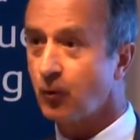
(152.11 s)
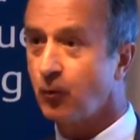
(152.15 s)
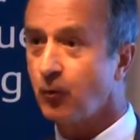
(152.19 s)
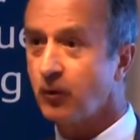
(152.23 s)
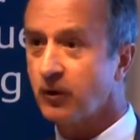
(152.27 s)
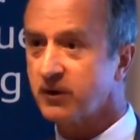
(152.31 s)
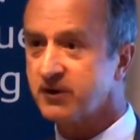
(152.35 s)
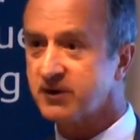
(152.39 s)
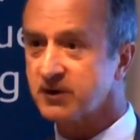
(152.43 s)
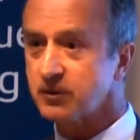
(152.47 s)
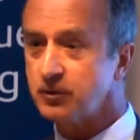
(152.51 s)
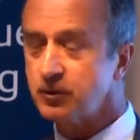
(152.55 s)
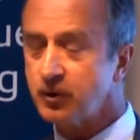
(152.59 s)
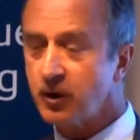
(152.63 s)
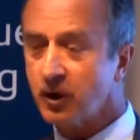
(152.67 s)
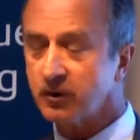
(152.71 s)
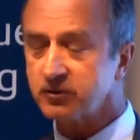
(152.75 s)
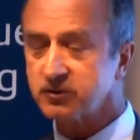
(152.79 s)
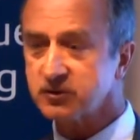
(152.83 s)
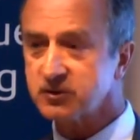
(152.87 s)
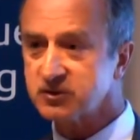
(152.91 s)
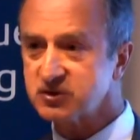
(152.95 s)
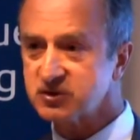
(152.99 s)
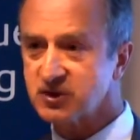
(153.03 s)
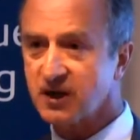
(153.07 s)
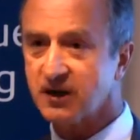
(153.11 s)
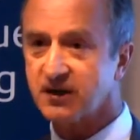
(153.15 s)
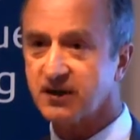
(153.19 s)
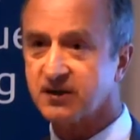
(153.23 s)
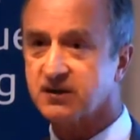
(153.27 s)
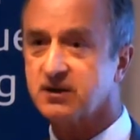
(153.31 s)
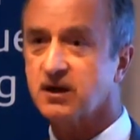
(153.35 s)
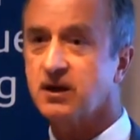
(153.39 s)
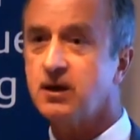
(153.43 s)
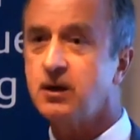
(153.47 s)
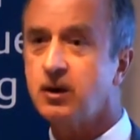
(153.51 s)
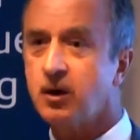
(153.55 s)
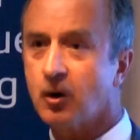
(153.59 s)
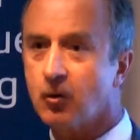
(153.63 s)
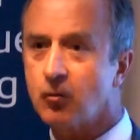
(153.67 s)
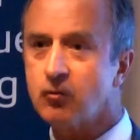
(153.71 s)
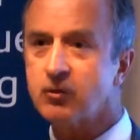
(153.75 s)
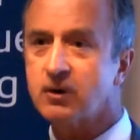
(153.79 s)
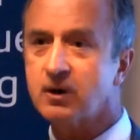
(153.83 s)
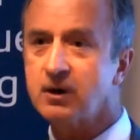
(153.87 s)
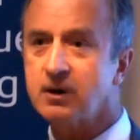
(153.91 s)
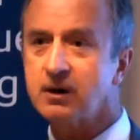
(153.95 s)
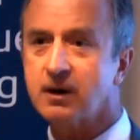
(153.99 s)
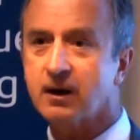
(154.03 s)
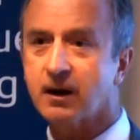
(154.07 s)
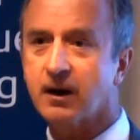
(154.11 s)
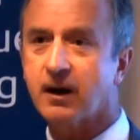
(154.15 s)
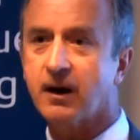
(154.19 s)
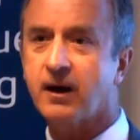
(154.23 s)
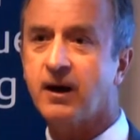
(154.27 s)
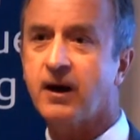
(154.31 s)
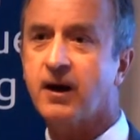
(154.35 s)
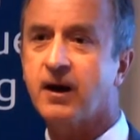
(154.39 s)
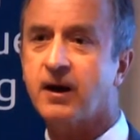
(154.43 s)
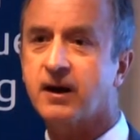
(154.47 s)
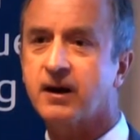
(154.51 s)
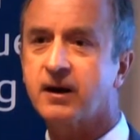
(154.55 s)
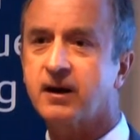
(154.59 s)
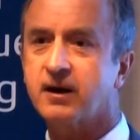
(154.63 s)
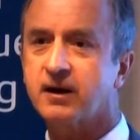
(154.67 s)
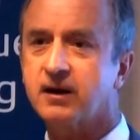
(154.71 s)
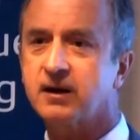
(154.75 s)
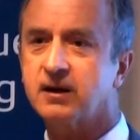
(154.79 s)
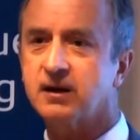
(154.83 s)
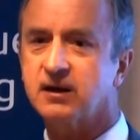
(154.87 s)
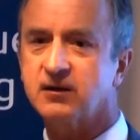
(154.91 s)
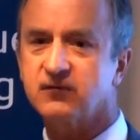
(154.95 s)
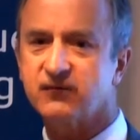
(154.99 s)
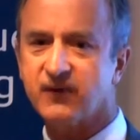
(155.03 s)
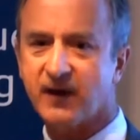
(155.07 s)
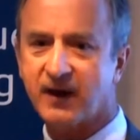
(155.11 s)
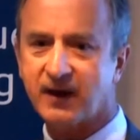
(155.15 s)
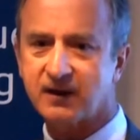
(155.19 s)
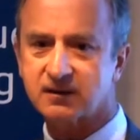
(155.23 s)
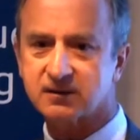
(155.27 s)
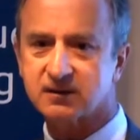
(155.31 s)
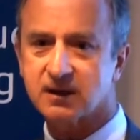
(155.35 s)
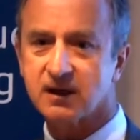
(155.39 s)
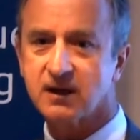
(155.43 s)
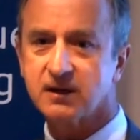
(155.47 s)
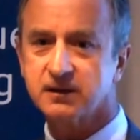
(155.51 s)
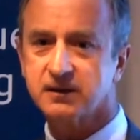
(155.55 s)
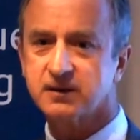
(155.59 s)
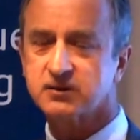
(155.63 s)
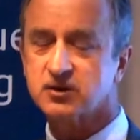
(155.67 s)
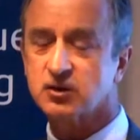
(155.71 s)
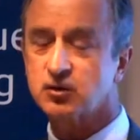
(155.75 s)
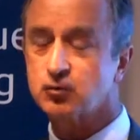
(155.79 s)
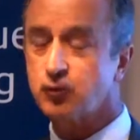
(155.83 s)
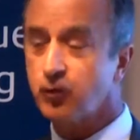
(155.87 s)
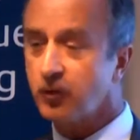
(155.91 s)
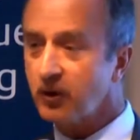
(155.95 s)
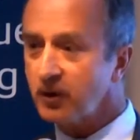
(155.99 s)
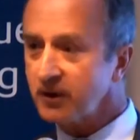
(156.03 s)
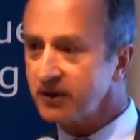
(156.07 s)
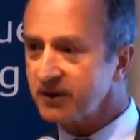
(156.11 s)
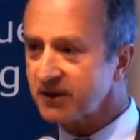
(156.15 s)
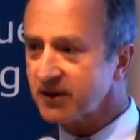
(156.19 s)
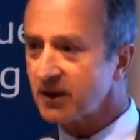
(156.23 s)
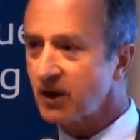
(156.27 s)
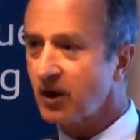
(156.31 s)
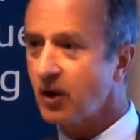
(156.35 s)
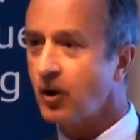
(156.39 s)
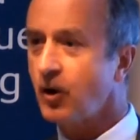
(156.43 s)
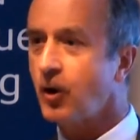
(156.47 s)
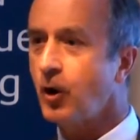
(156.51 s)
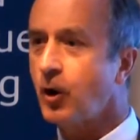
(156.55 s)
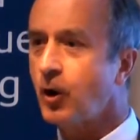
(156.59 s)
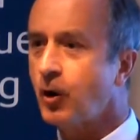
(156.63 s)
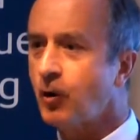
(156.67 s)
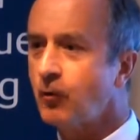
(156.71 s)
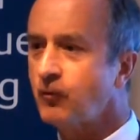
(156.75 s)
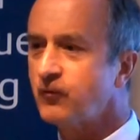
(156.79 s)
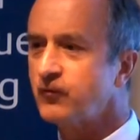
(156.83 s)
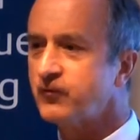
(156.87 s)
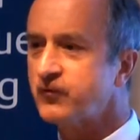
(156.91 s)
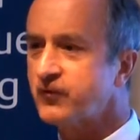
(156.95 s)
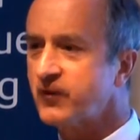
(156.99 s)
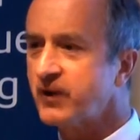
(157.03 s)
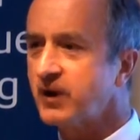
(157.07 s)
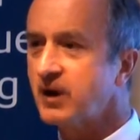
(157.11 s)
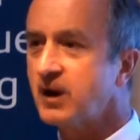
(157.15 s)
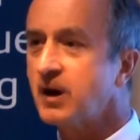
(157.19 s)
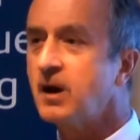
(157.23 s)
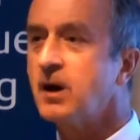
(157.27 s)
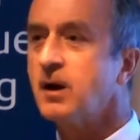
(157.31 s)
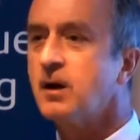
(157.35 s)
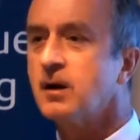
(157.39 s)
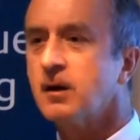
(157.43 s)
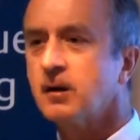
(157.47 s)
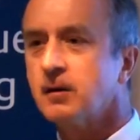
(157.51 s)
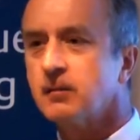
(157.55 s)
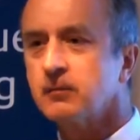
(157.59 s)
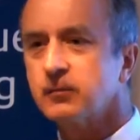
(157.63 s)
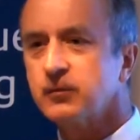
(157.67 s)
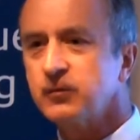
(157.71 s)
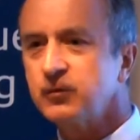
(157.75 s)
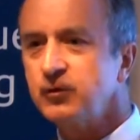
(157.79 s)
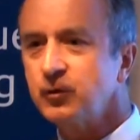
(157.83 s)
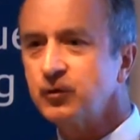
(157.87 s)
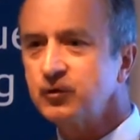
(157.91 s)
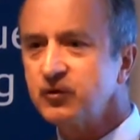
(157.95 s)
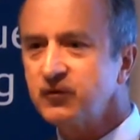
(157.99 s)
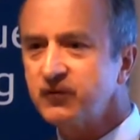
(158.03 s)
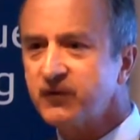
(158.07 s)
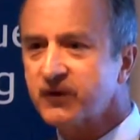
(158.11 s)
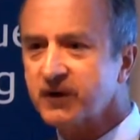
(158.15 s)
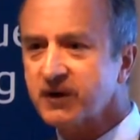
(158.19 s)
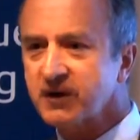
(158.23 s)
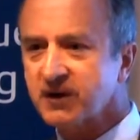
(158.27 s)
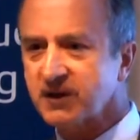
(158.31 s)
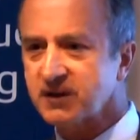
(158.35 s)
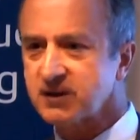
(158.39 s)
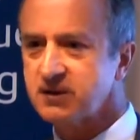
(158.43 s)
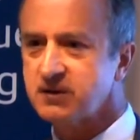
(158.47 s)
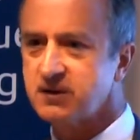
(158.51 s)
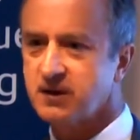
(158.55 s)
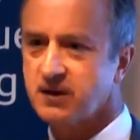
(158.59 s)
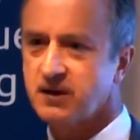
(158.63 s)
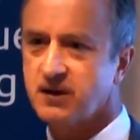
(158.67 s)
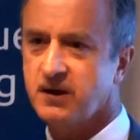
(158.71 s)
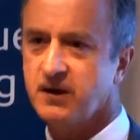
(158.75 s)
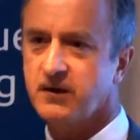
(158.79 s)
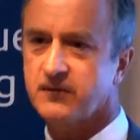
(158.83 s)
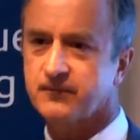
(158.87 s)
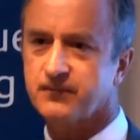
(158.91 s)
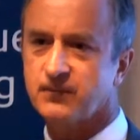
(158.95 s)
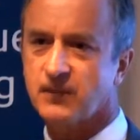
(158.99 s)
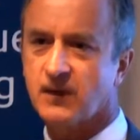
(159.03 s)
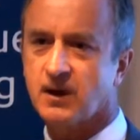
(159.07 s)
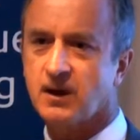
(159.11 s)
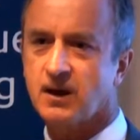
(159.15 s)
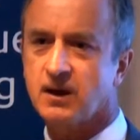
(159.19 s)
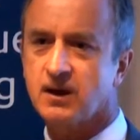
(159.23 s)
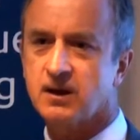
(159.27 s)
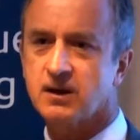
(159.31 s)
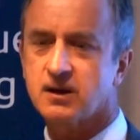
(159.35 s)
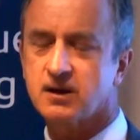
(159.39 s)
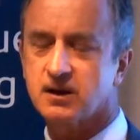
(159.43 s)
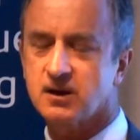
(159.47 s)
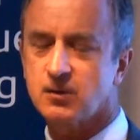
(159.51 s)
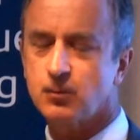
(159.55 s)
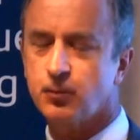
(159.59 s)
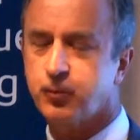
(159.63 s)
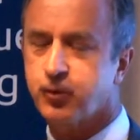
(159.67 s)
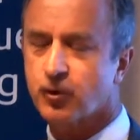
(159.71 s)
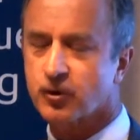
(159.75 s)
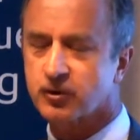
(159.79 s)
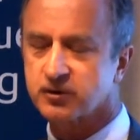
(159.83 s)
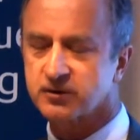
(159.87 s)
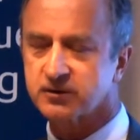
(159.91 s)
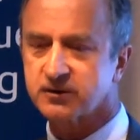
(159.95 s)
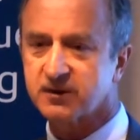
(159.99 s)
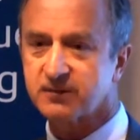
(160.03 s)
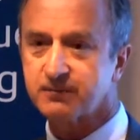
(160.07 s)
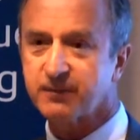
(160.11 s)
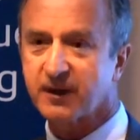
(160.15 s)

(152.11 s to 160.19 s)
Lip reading: was not just a local event, but it was of universal importance.